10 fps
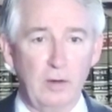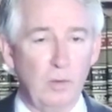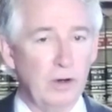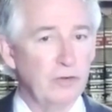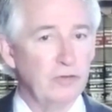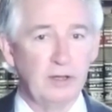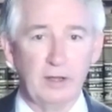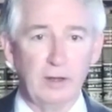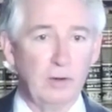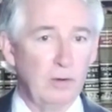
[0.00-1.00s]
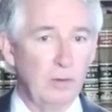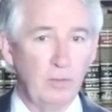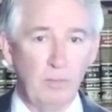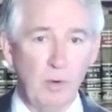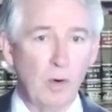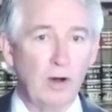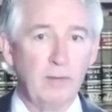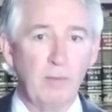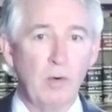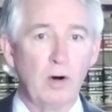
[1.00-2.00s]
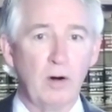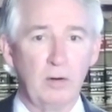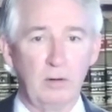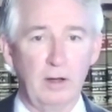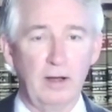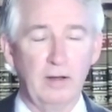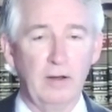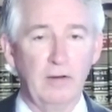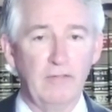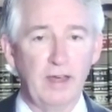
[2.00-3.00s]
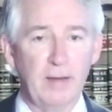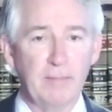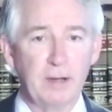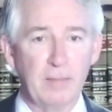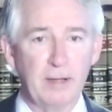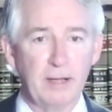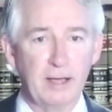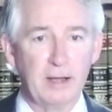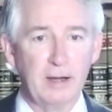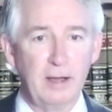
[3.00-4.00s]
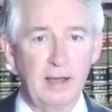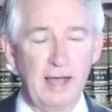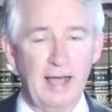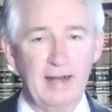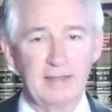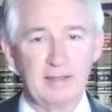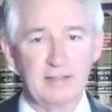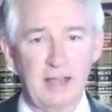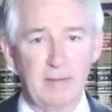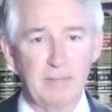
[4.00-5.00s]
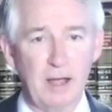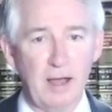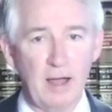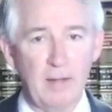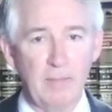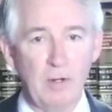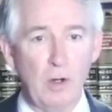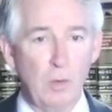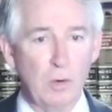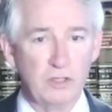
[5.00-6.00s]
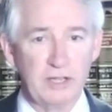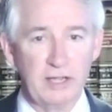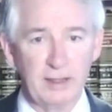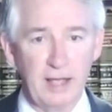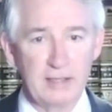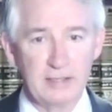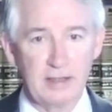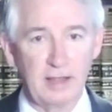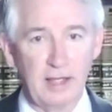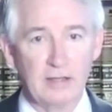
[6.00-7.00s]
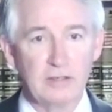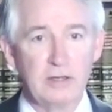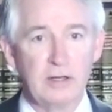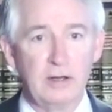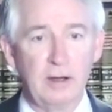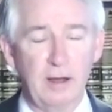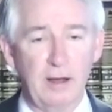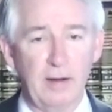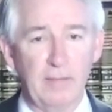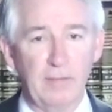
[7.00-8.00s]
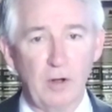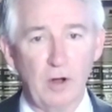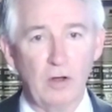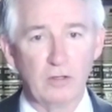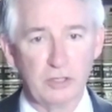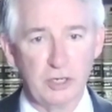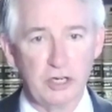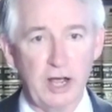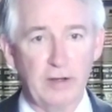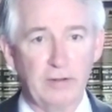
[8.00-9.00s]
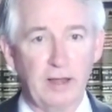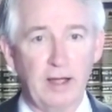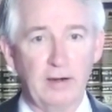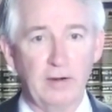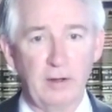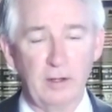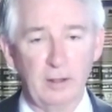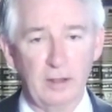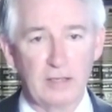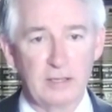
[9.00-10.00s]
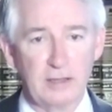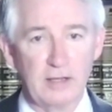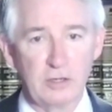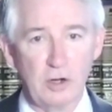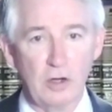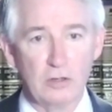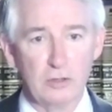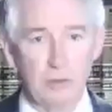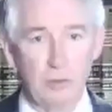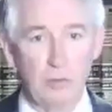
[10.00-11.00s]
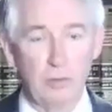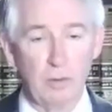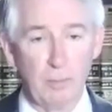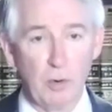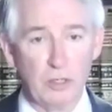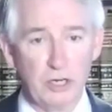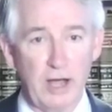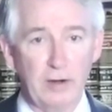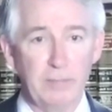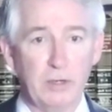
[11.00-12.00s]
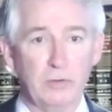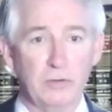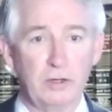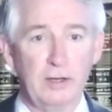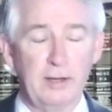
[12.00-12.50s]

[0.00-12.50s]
We're seeing more and more of them coming in, and at the same time, we're seeing less and less calls to Childline, less and less calls to report child abuse.